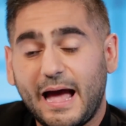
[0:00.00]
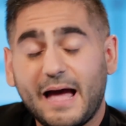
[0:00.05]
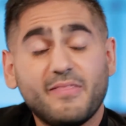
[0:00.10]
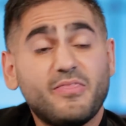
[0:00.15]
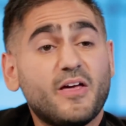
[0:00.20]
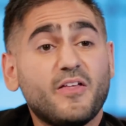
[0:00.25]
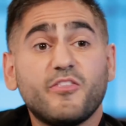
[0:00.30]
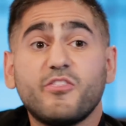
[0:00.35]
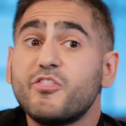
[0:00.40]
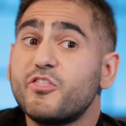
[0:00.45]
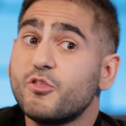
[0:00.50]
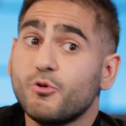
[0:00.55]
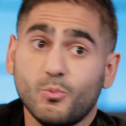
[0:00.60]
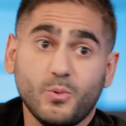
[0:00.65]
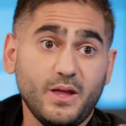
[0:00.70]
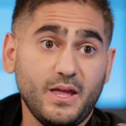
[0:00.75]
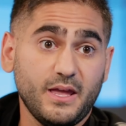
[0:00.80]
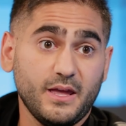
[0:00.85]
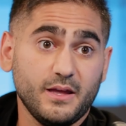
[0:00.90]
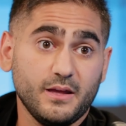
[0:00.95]
And then
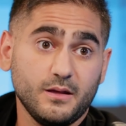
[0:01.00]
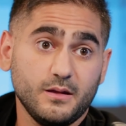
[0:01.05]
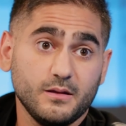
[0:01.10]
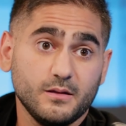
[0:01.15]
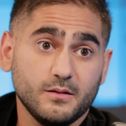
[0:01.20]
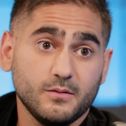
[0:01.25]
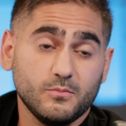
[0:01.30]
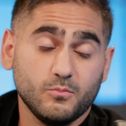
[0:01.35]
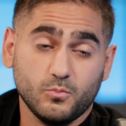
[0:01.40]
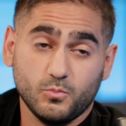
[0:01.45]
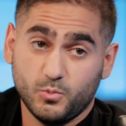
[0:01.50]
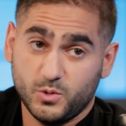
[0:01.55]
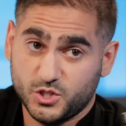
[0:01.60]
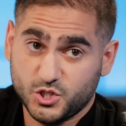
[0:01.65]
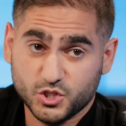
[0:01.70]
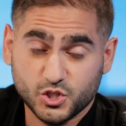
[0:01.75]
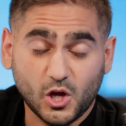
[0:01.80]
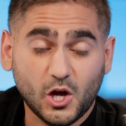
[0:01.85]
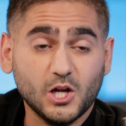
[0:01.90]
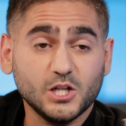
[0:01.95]
three,
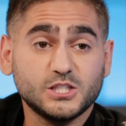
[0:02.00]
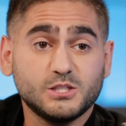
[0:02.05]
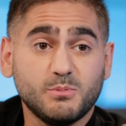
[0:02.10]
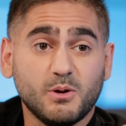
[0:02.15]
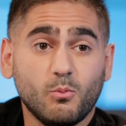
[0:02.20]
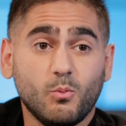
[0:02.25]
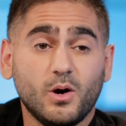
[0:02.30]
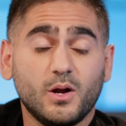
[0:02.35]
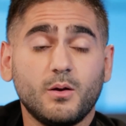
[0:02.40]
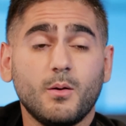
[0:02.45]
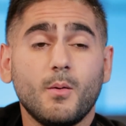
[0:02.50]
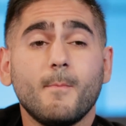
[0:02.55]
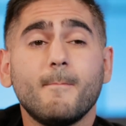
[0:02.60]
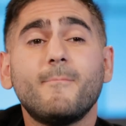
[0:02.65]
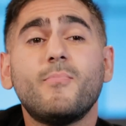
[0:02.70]
which is the ultimate one,